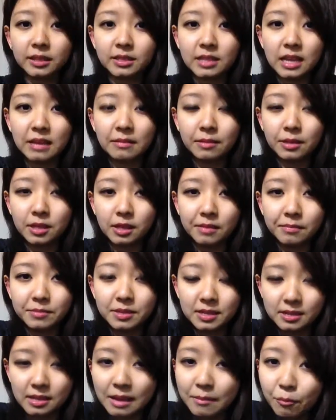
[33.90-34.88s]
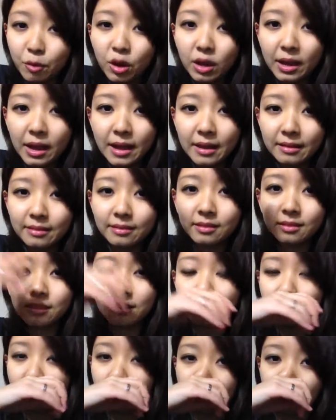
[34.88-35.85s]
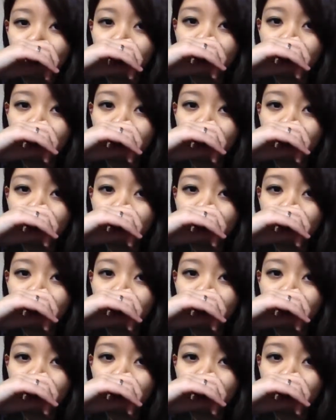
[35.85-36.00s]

same same the same weekend that